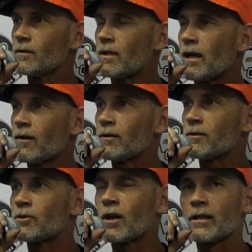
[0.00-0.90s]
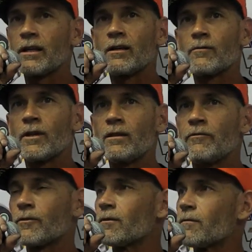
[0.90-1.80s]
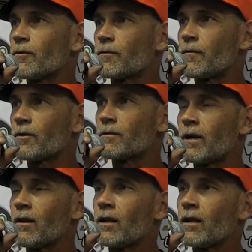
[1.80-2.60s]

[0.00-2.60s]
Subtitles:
out there trying to get it ready for first round